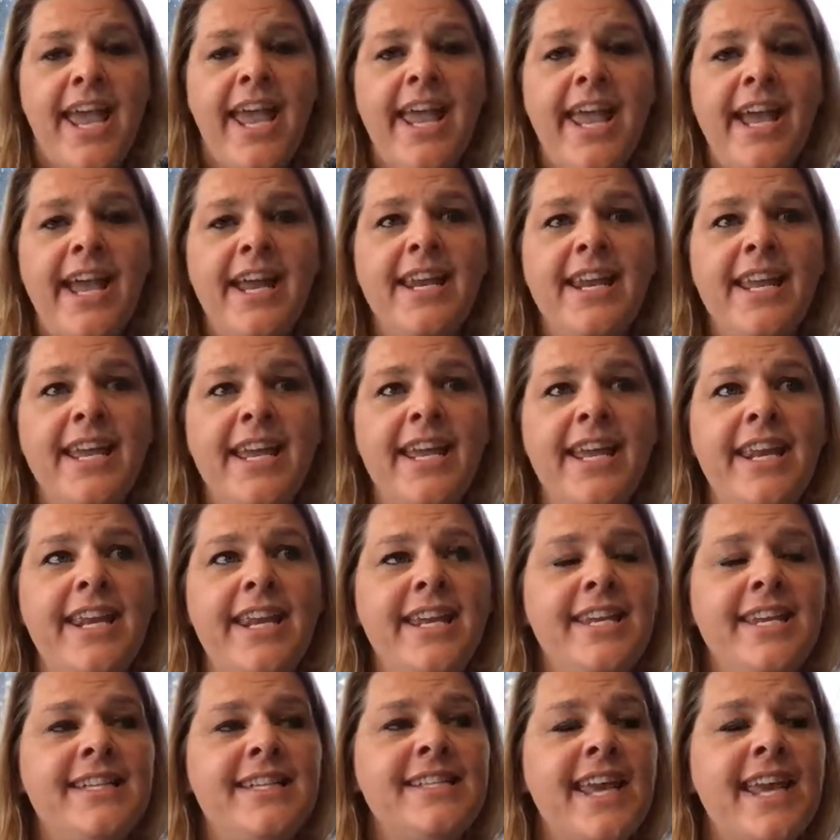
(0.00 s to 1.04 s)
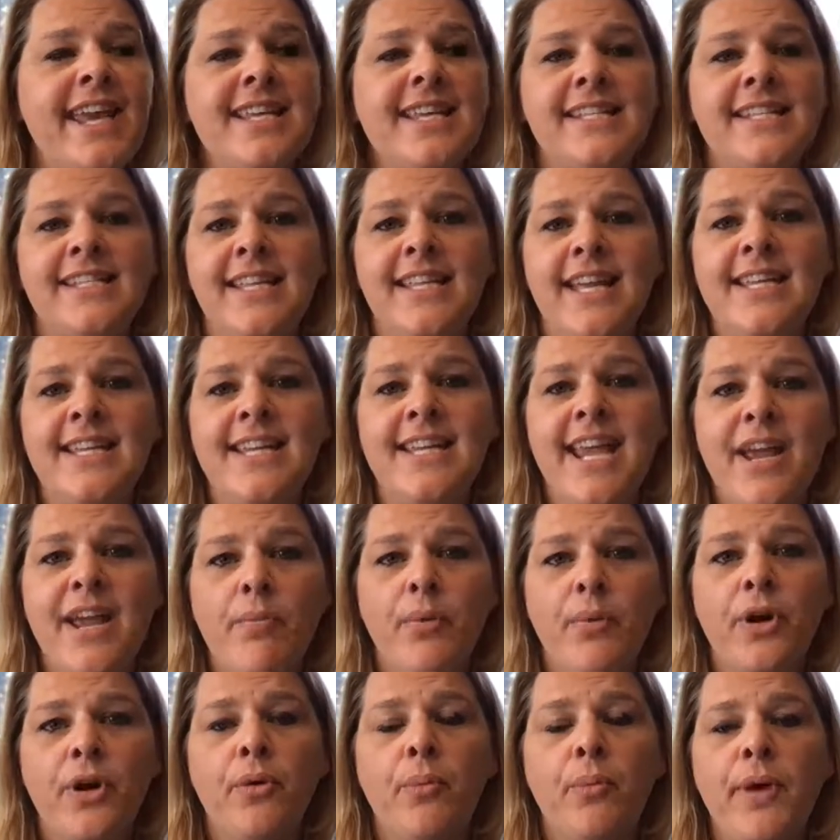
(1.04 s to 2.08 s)
And it is a Sunday
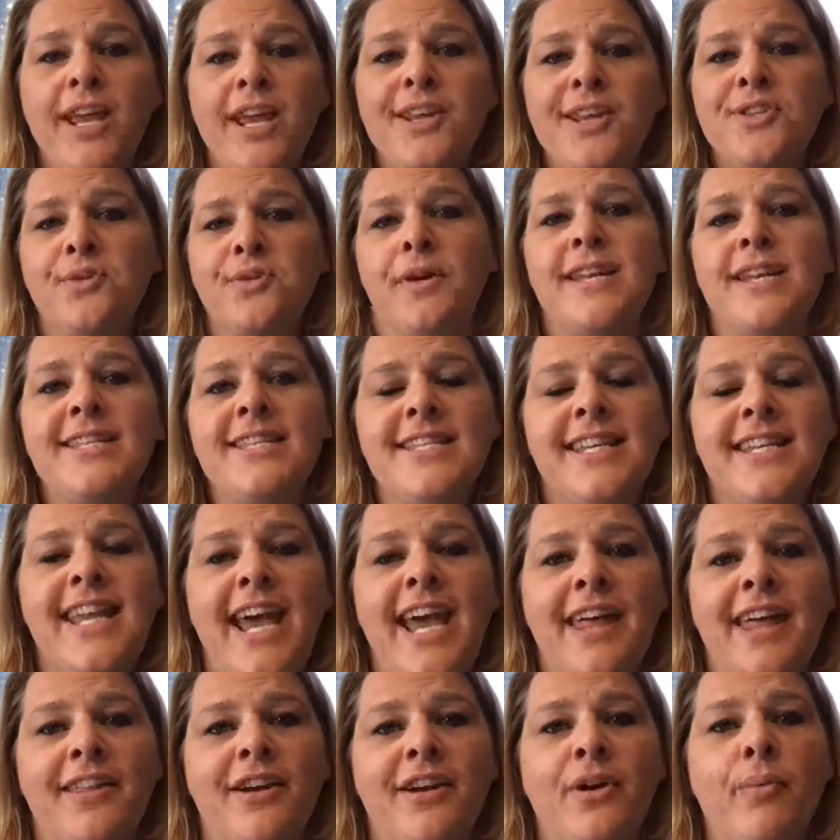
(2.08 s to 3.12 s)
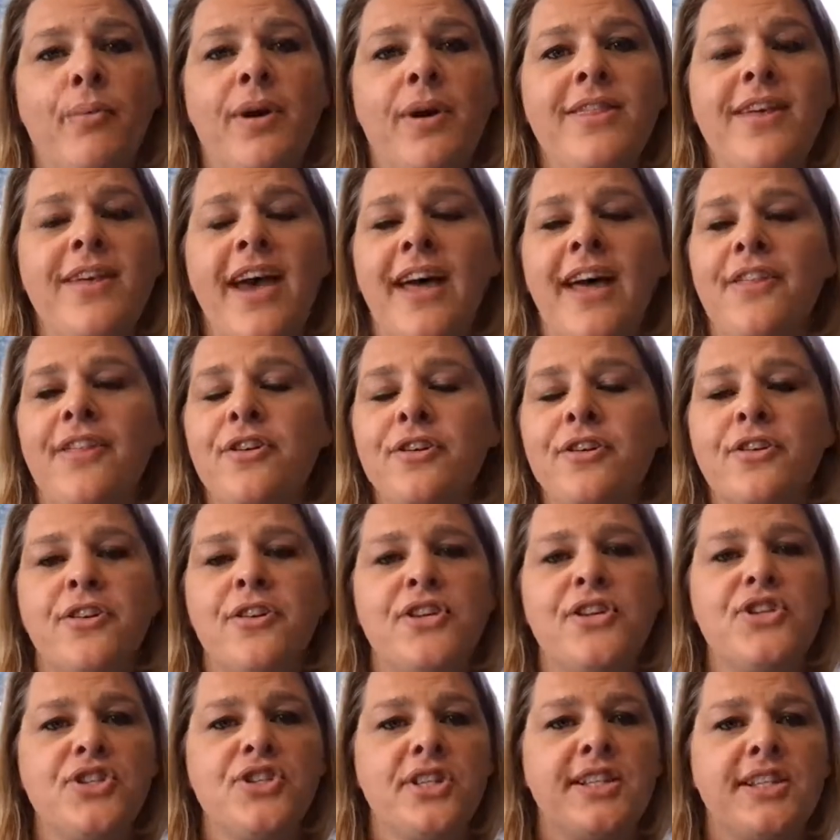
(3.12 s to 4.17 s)
where we join together with other
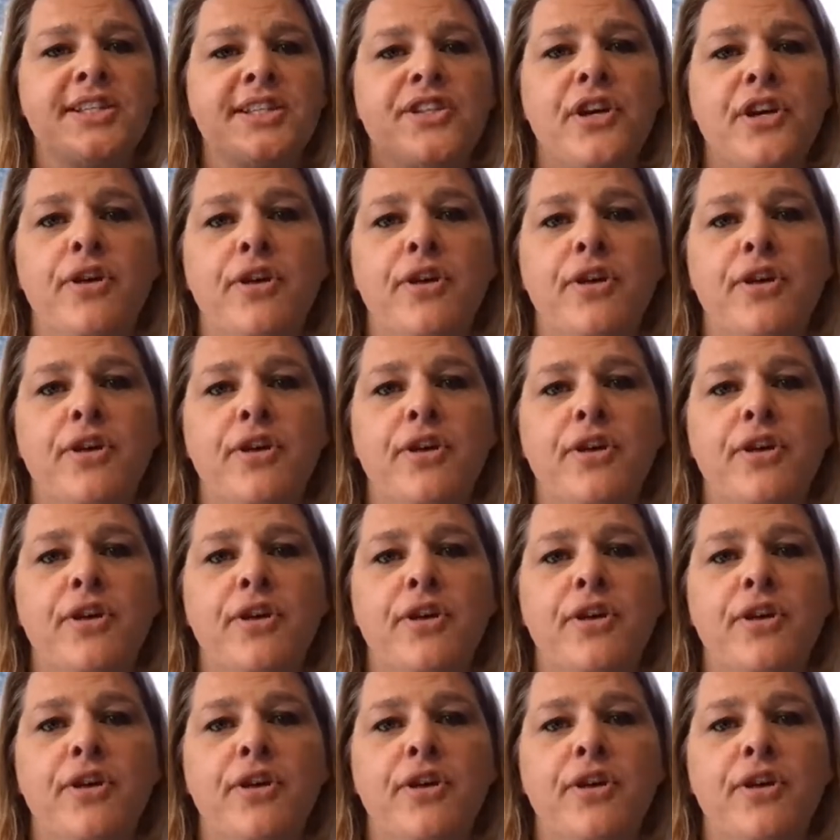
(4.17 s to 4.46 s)
Christians